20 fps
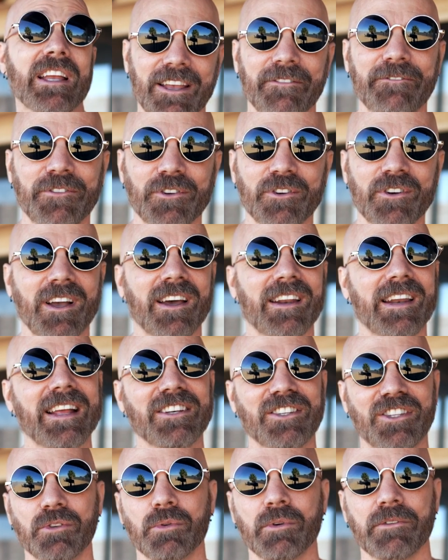If you're not, I
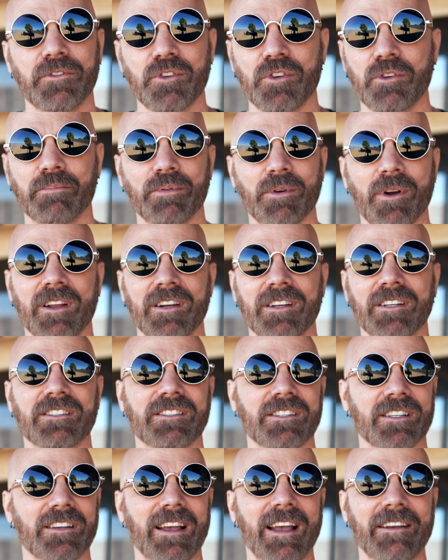do review
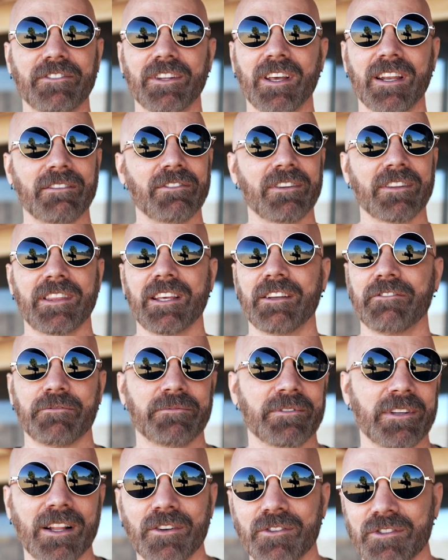products. I've done everything
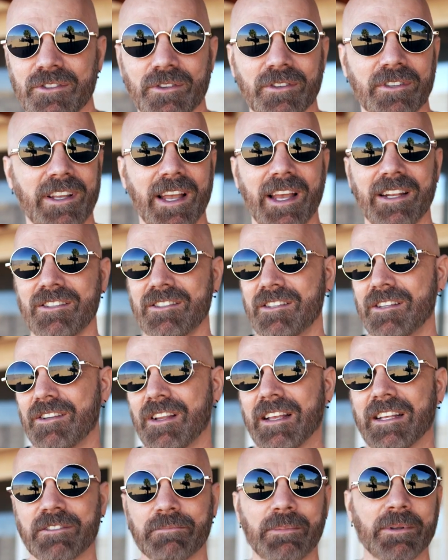from dollar store gadgets to
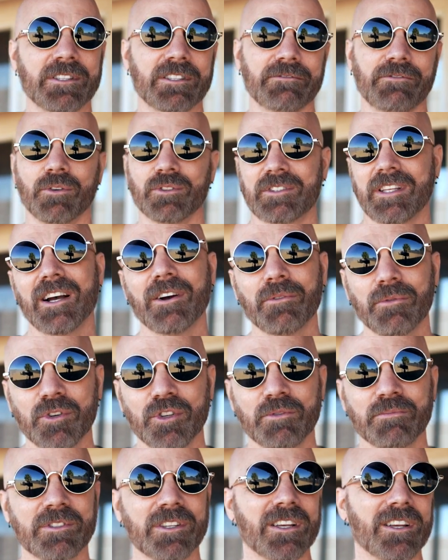expensive hotel
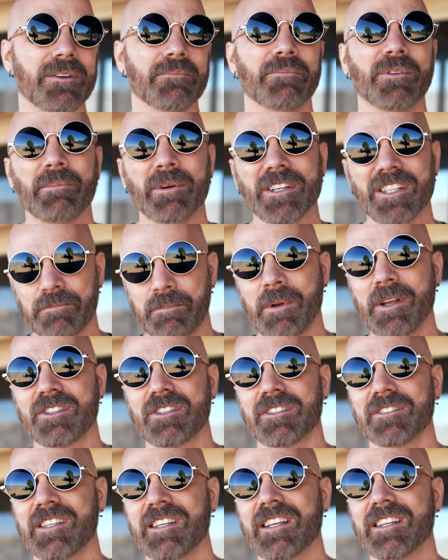rooms, but my
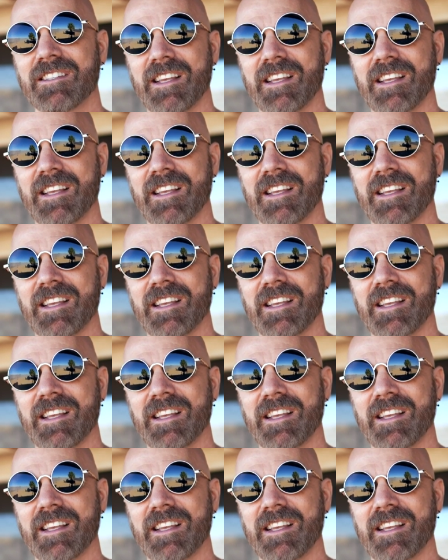specialty